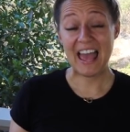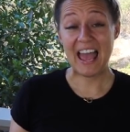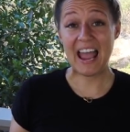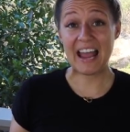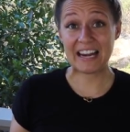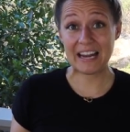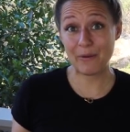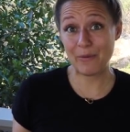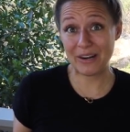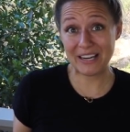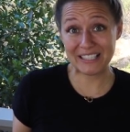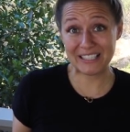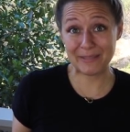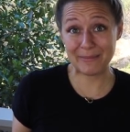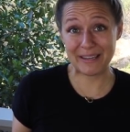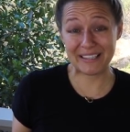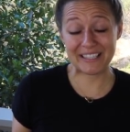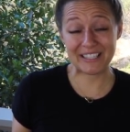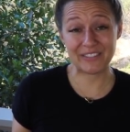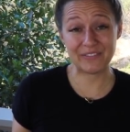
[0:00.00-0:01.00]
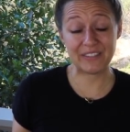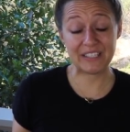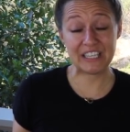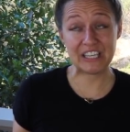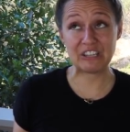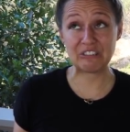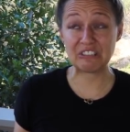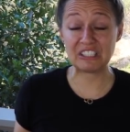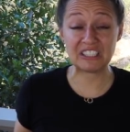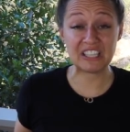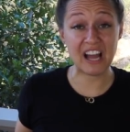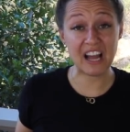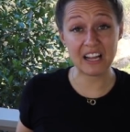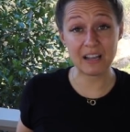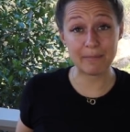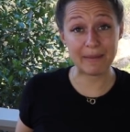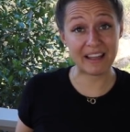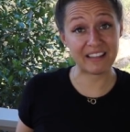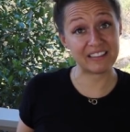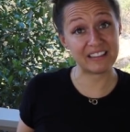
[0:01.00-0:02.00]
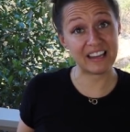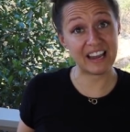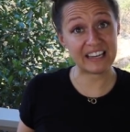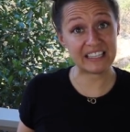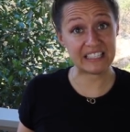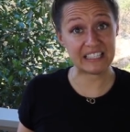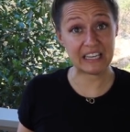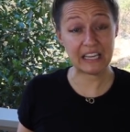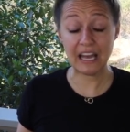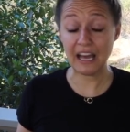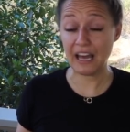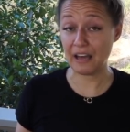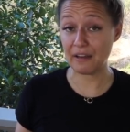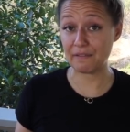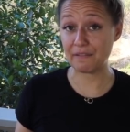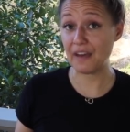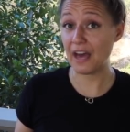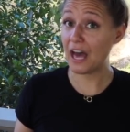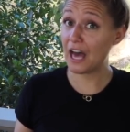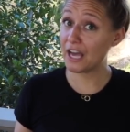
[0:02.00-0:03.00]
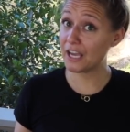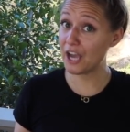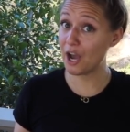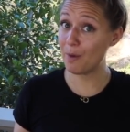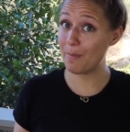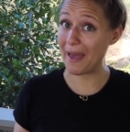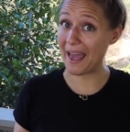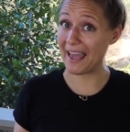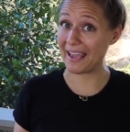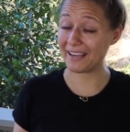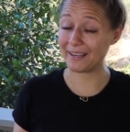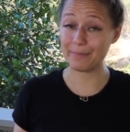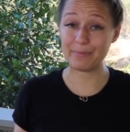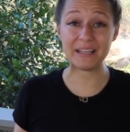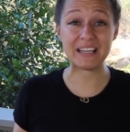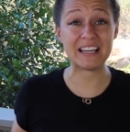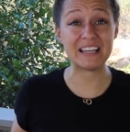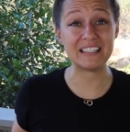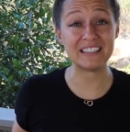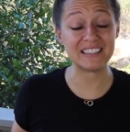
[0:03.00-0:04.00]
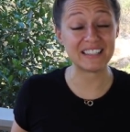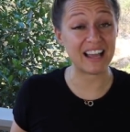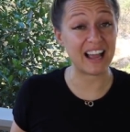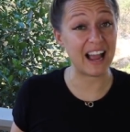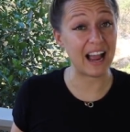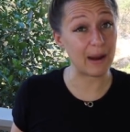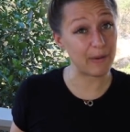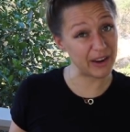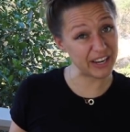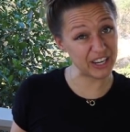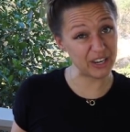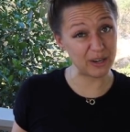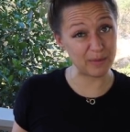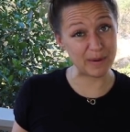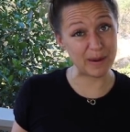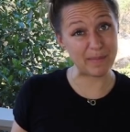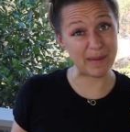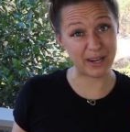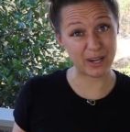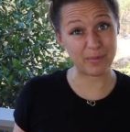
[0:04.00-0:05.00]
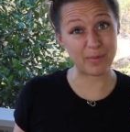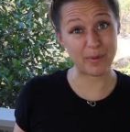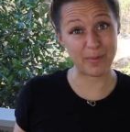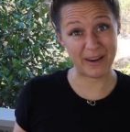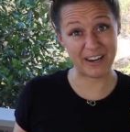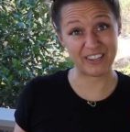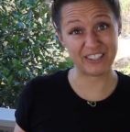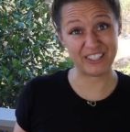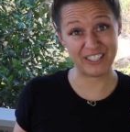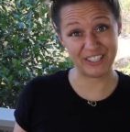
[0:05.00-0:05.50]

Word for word: And I wanted to make this video to talk talk about the idea of a go bag because I want you to be better prepared